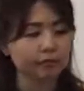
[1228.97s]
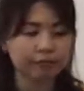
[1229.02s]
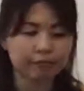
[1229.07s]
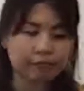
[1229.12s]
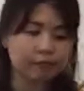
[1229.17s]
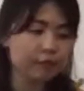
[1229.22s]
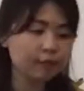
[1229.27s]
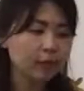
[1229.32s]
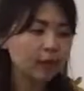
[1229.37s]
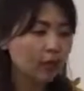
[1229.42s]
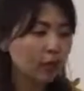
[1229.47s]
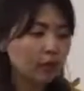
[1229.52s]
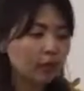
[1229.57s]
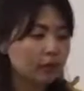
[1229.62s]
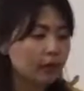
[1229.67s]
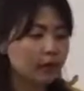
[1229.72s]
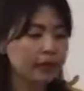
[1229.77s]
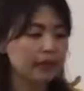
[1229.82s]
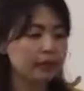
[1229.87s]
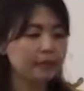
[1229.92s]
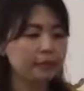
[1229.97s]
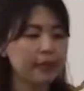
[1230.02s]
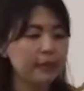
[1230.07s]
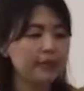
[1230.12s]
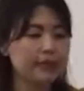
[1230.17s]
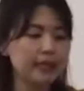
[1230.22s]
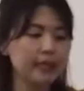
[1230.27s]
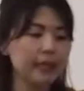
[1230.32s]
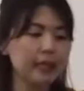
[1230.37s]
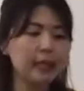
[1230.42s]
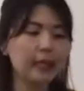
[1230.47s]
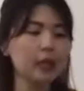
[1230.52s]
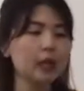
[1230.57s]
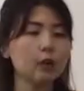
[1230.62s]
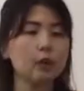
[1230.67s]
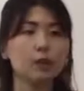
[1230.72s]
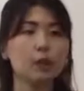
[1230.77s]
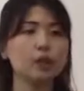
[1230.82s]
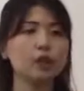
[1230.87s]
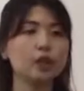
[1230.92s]
Mm, no, they, basically it
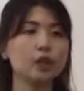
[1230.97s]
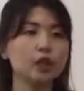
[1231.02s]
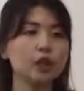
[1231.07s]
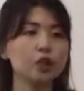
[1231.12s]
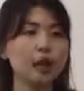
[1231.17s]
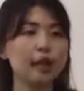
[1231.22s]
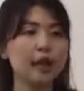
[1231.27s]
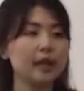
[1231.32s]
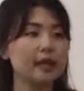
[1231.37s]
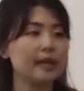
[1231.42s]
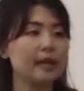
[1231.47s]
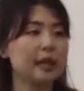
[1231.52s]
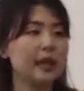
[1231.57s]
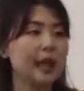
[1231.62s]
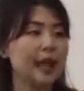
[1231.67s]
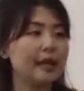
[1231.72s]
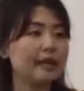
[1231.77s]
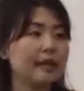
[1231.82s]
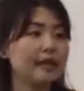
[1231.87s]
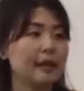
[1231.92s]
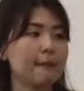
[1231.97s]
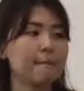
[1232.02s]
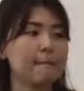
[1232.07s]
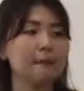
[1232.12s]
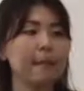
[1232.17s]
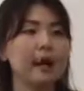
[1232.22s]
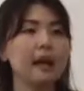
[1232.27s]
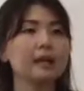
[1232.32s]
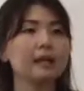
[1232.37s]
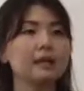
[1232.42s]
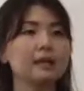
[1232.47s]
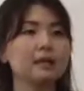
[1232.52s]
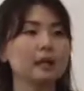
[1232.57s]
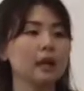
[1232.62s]
won't attract any ants and bugs.